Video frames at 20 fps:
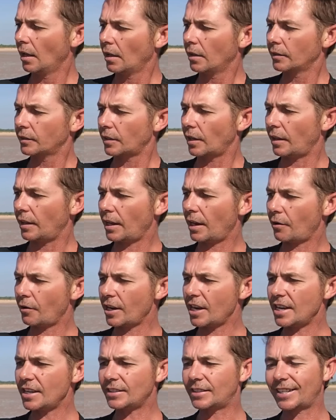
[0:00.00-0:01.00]
So there he
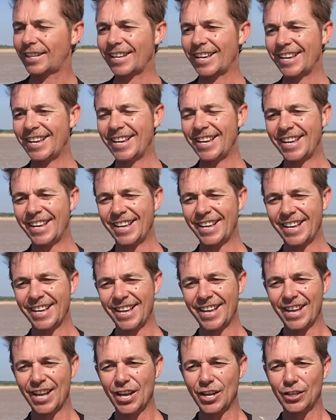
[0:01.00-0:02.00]
is,
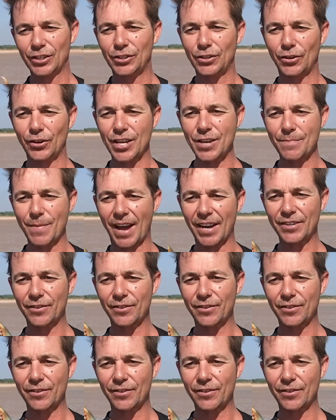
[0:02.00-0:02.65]
Johnny Mud